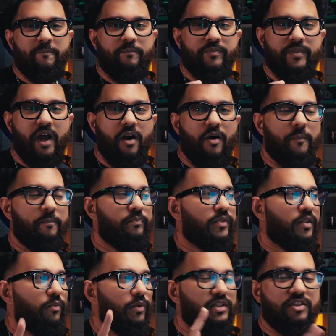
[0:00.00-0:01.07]
Now,
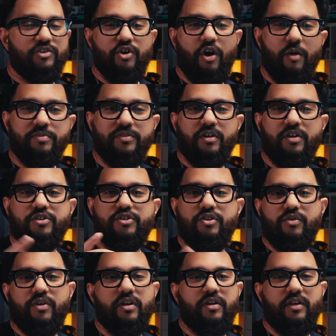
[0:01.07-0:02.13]
with the job search, you
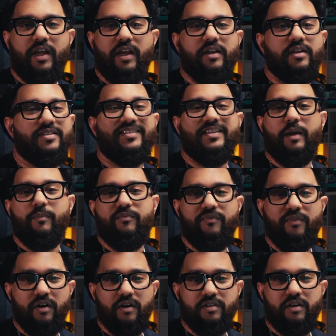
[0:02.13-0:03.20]
can take it a step
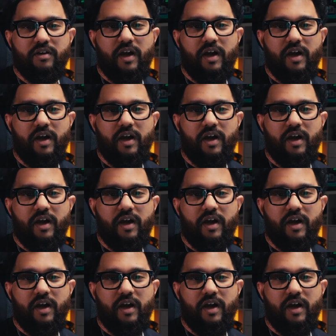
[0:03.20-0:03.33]
further,